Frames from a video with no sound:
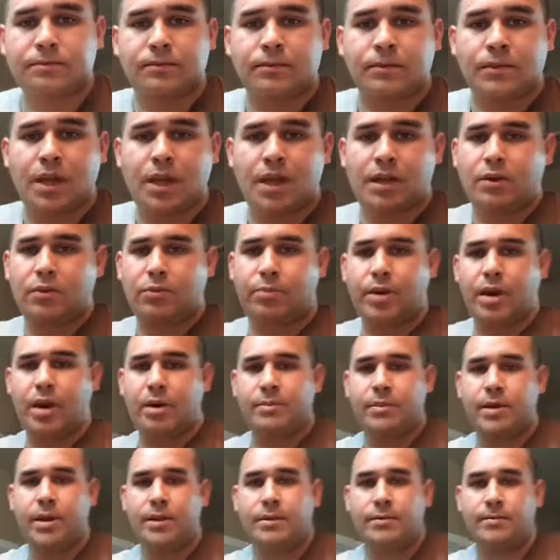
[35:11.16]
Hey, no problem,
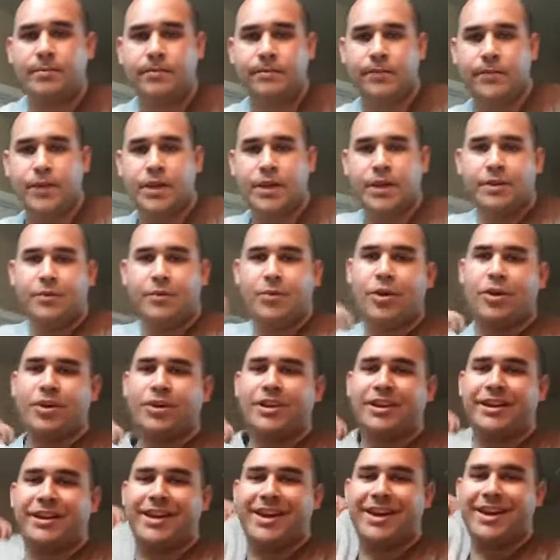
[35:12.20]
man.
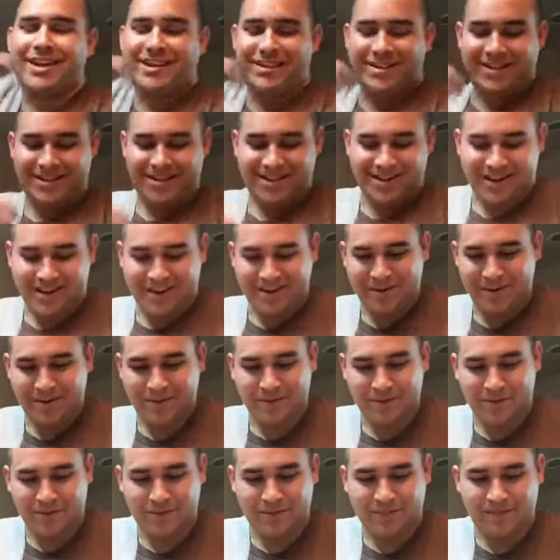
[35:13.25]
Working, yeah. I hear you,
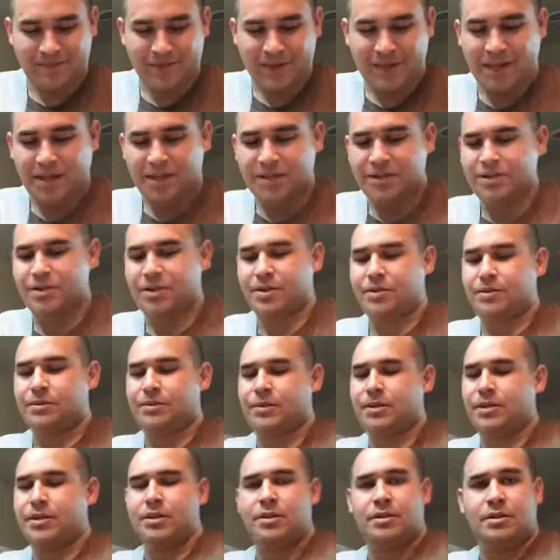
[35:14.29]
Thor. So,
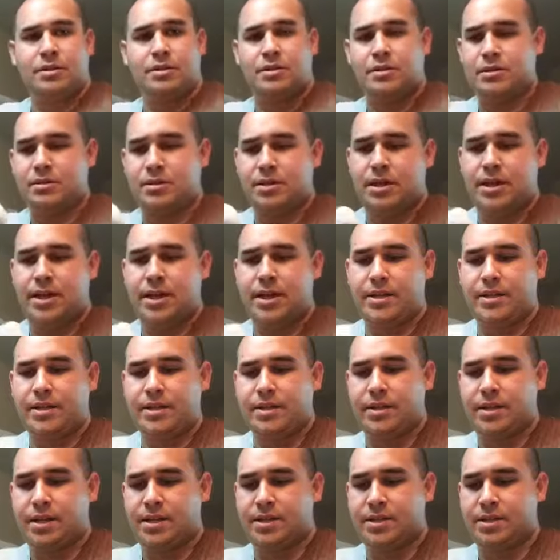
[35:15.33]
I like to
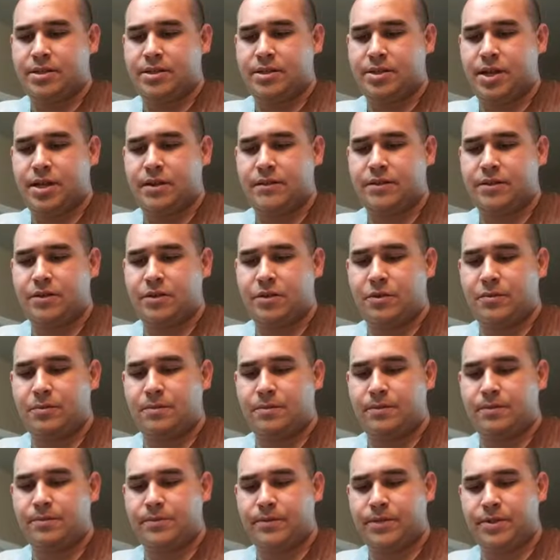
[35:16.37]
test the shave
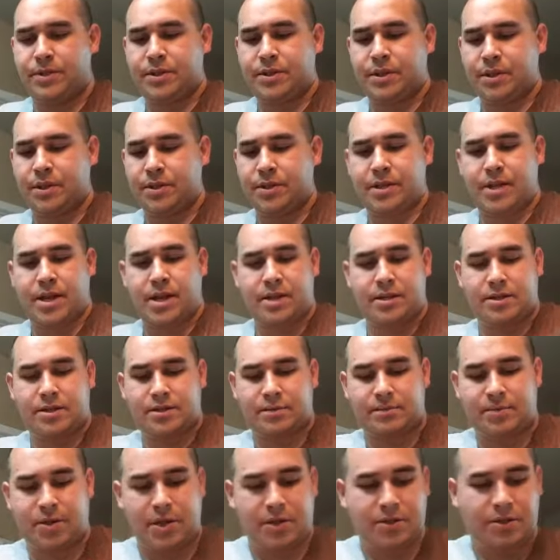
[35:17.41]
soaps, and I hadn't
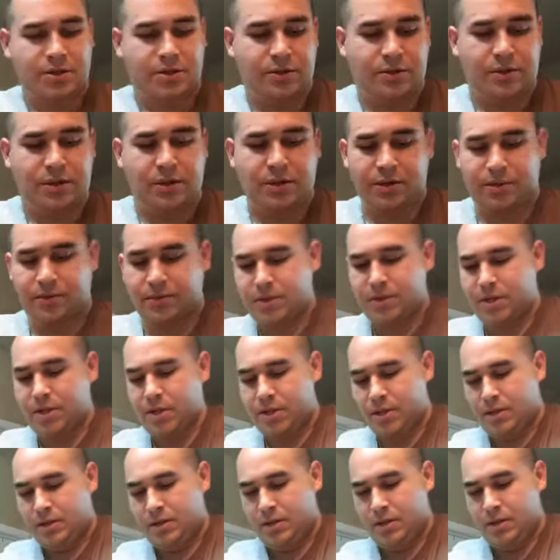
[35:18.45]
probably shown y'all this one
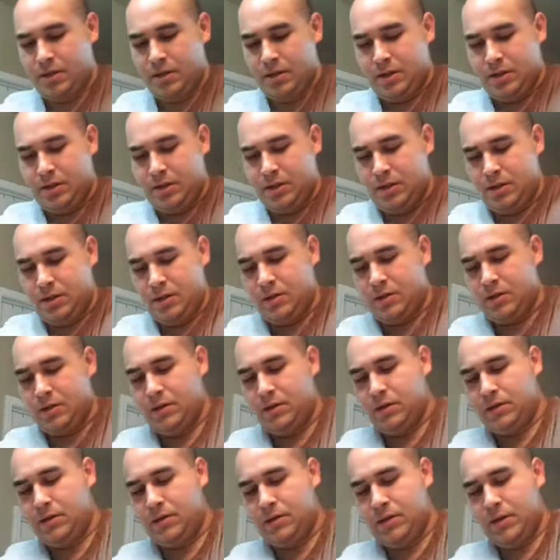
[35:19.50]
yet,
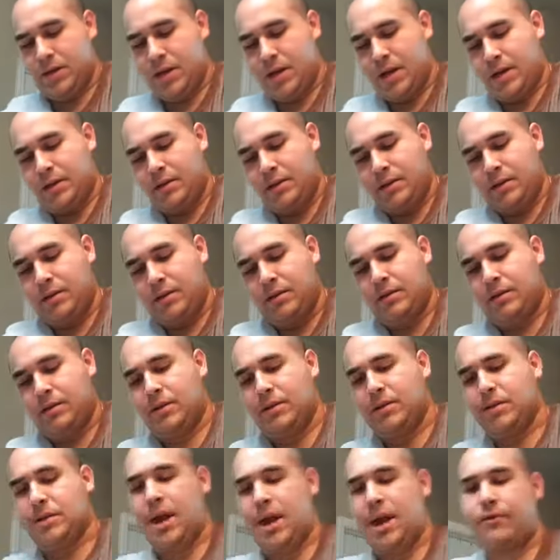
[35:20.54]
on how
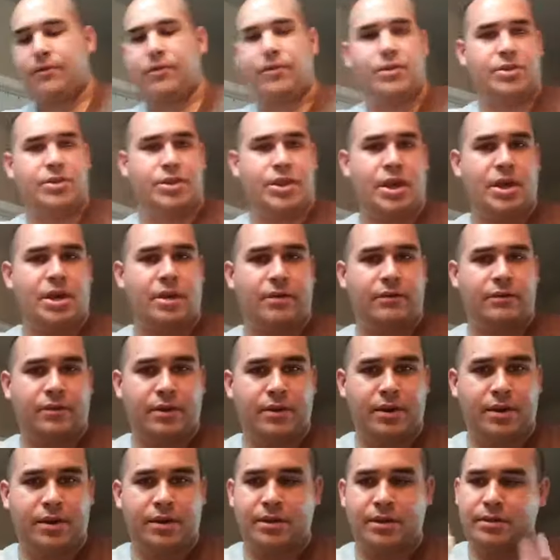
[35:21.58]
this is after the shave,
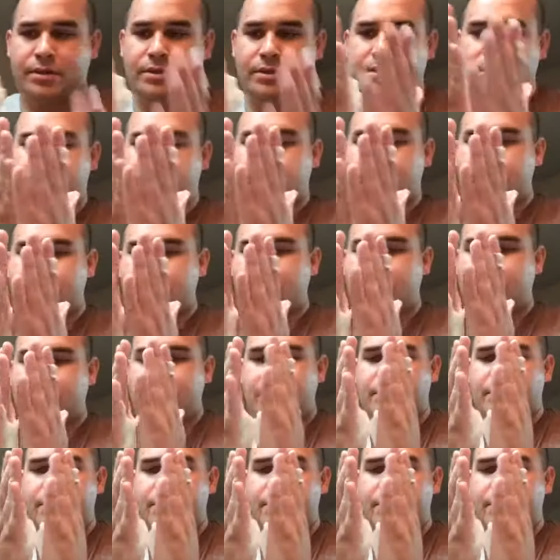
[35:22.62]
so how